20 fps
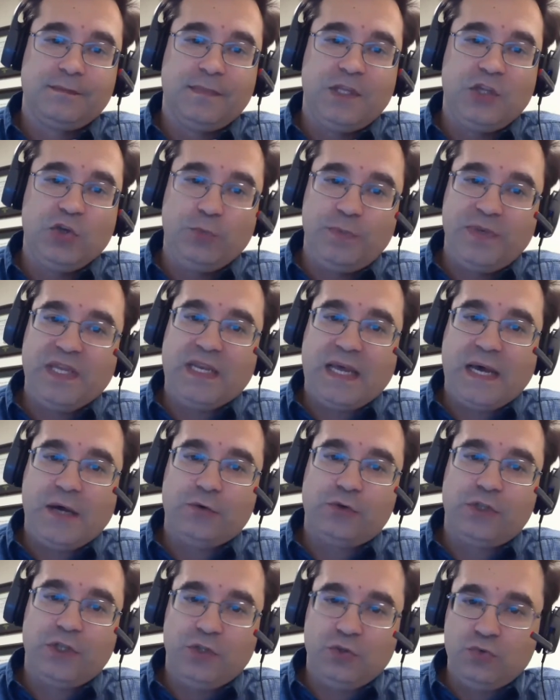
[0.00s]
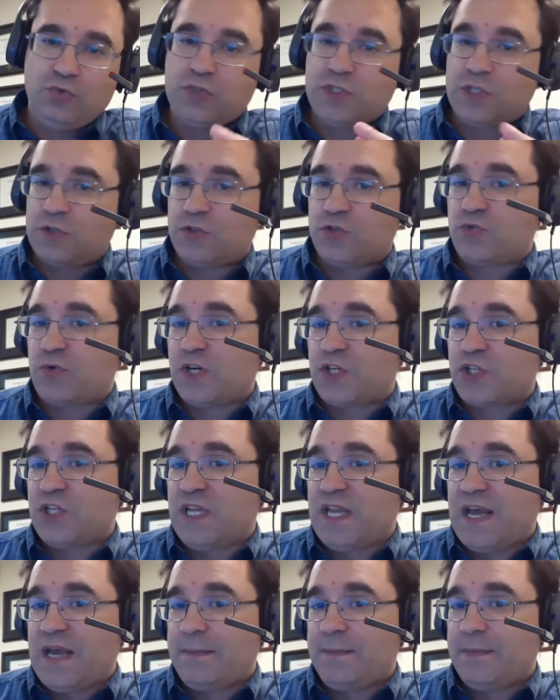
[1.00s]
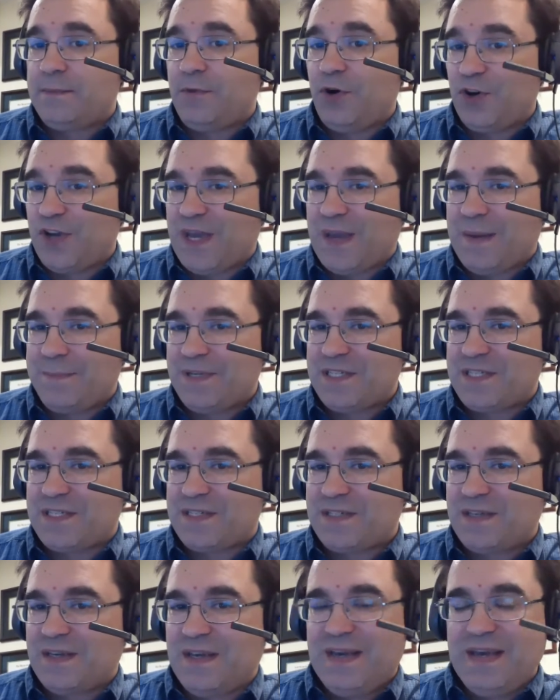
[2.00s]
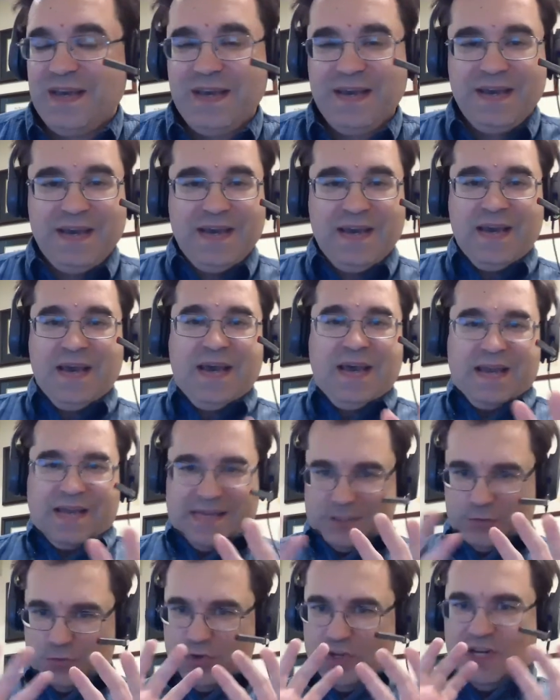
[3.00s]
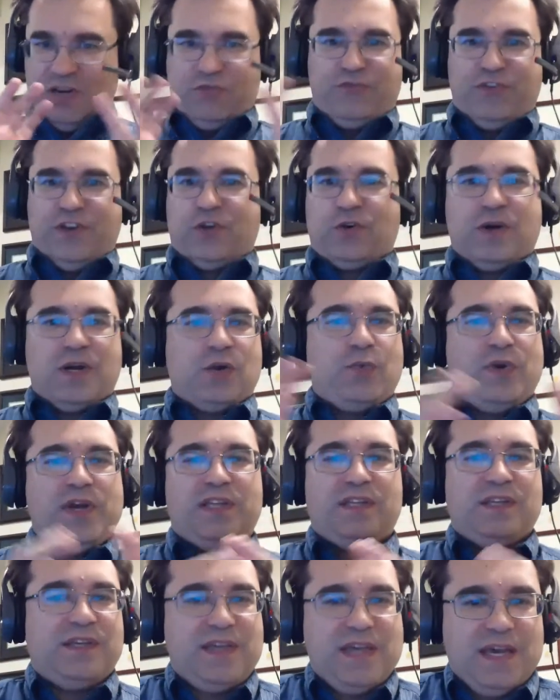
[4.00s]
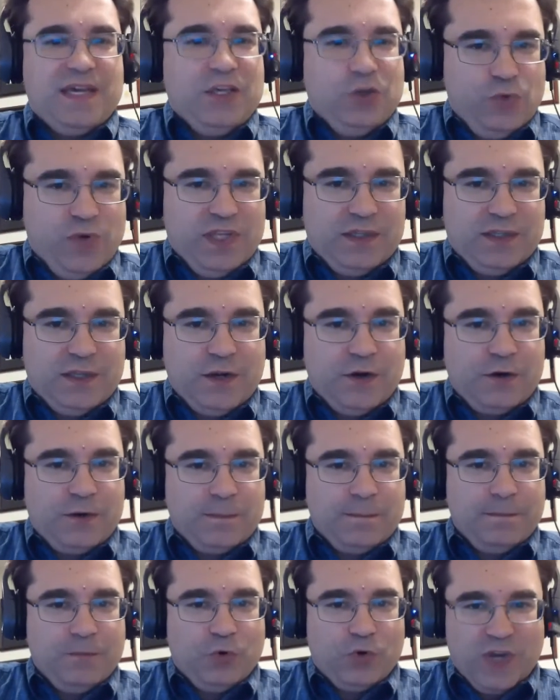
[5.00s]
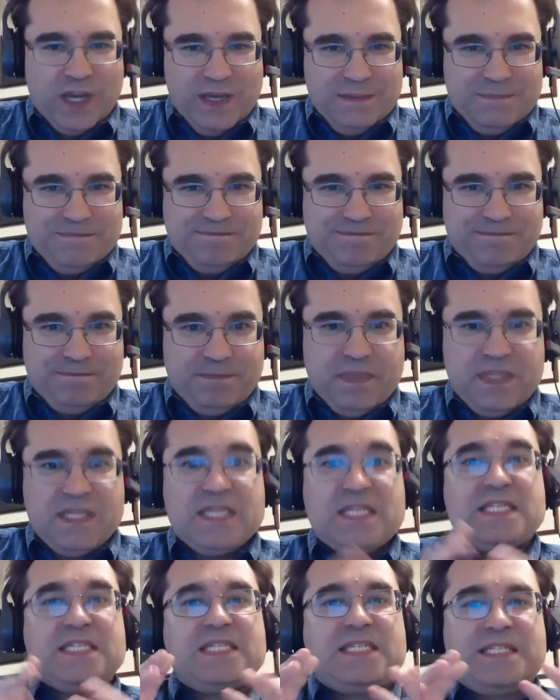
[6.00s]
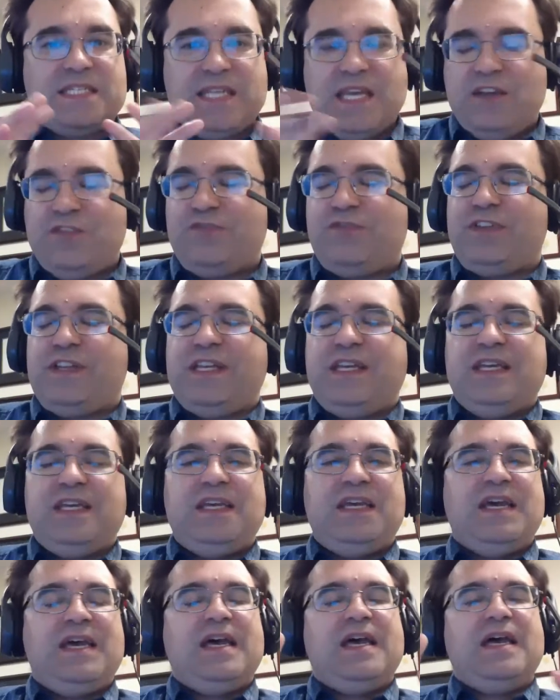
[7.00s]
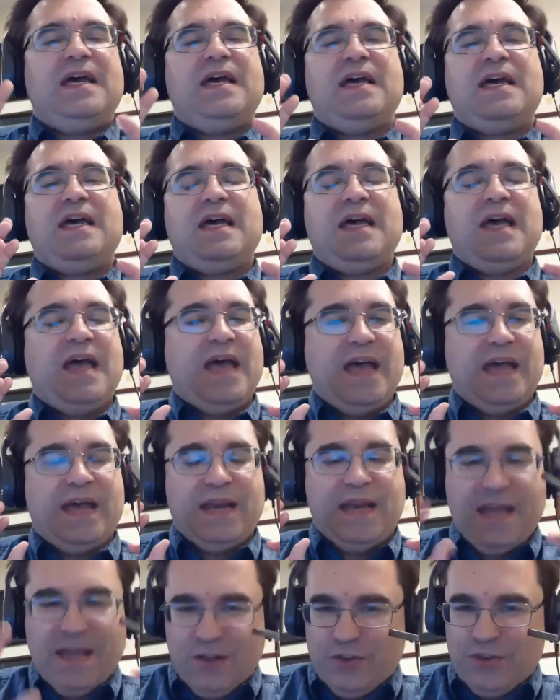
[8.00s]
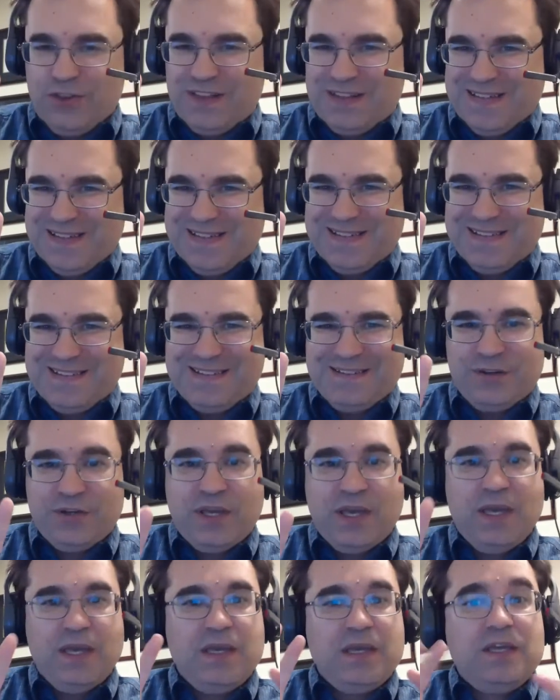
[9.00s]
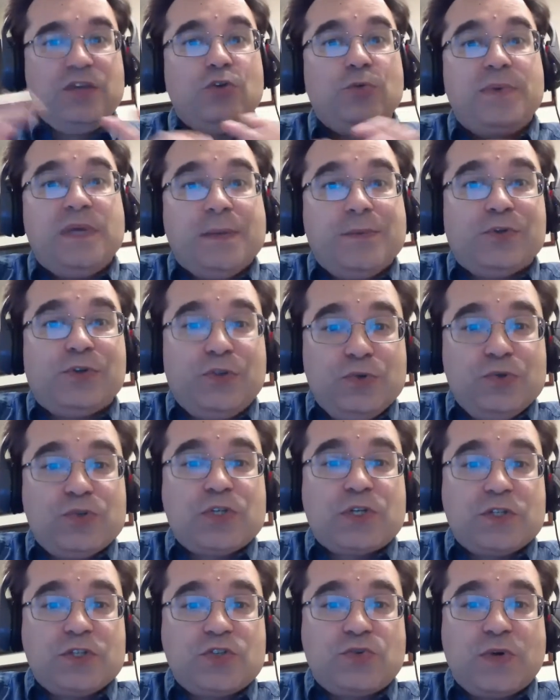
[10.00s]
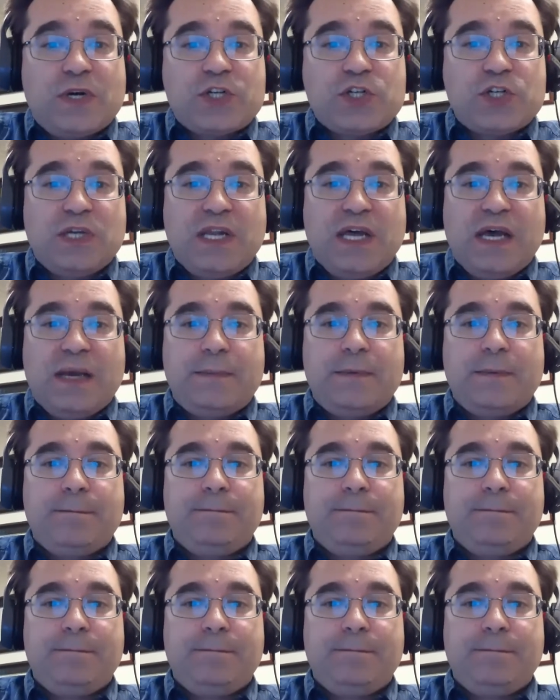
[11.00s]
You'll be allowed to use the construction lab on campus because we're going to figure out a way to get you in there, okay? Safely and healthily, okay? You'll be able to use a construction lab.